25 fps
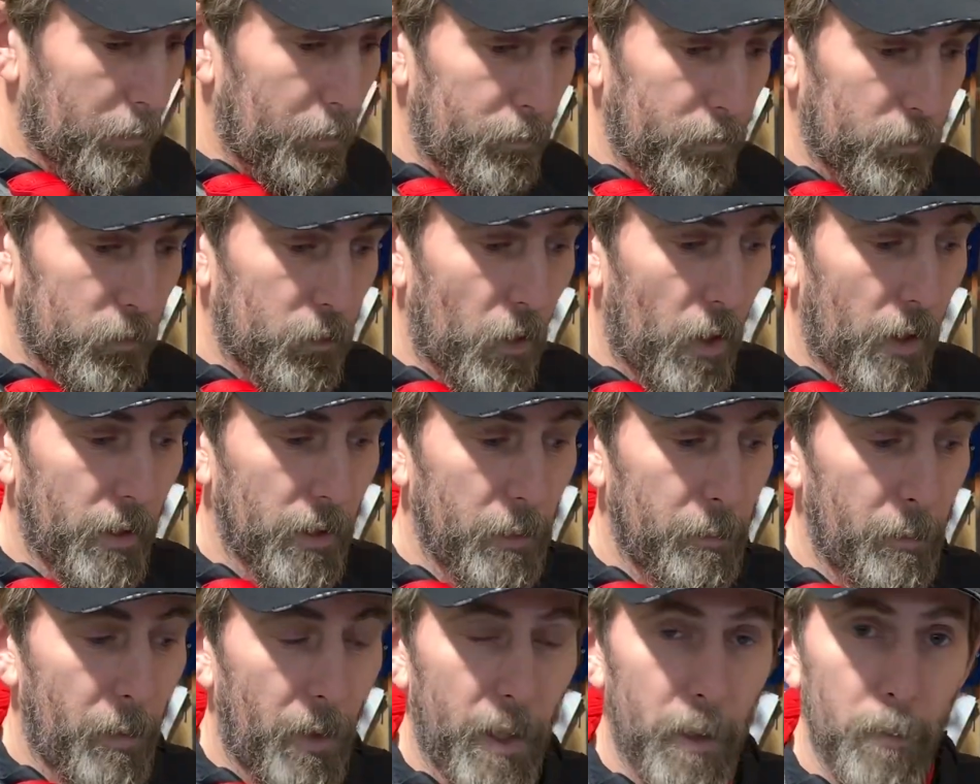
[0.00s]
tiny
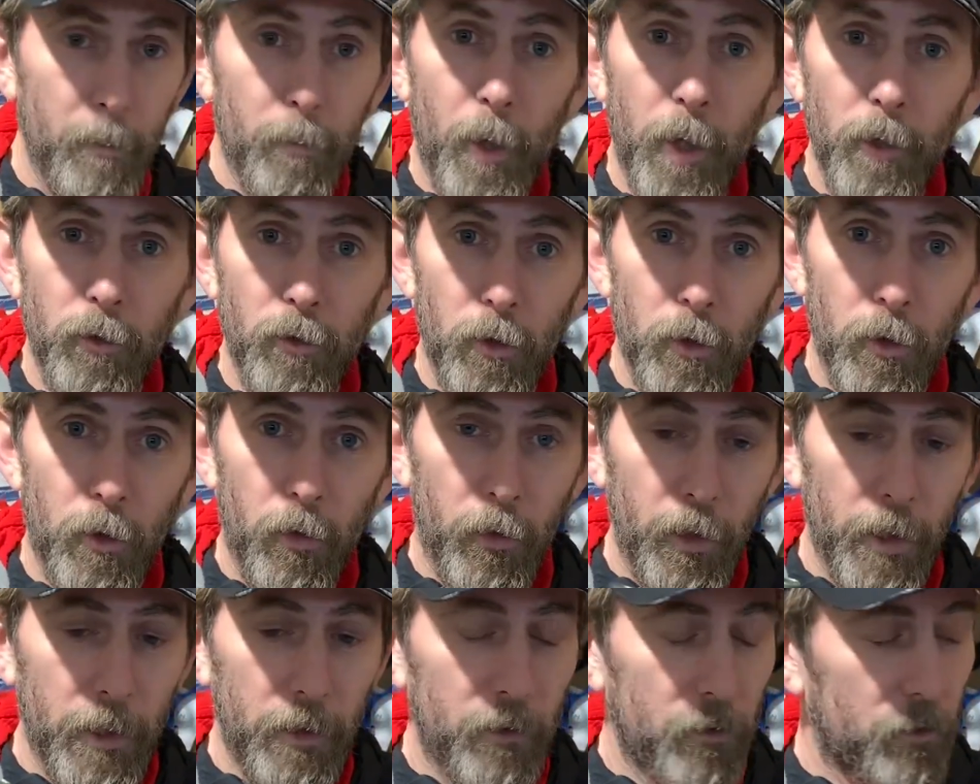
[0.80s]
paintbrush and
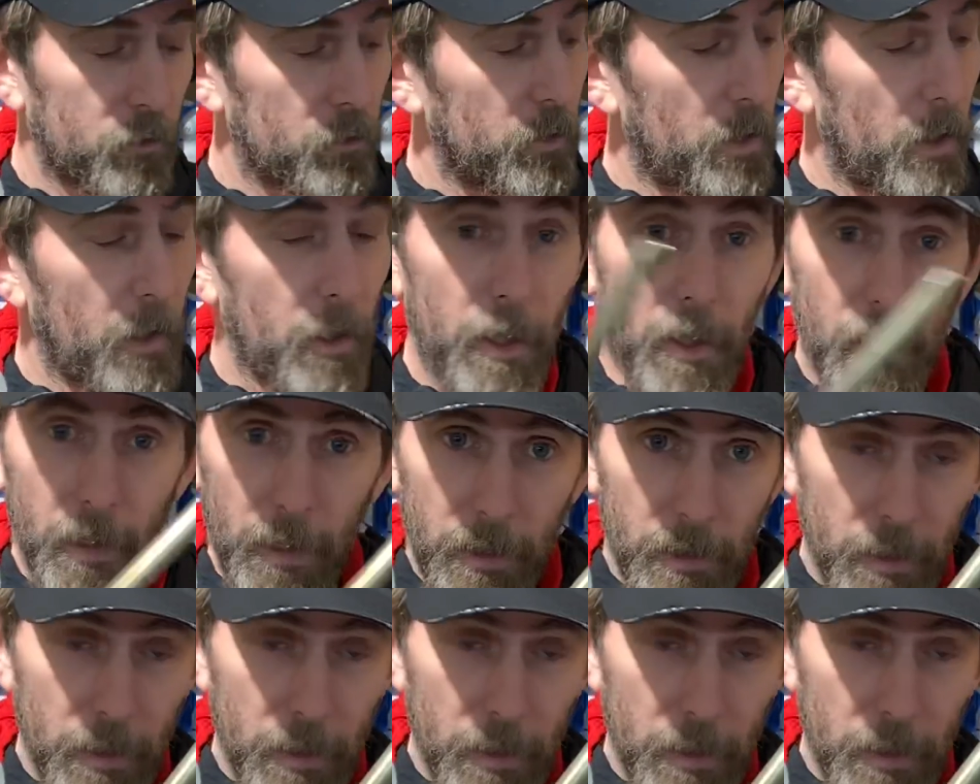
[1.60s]
grease. Clean the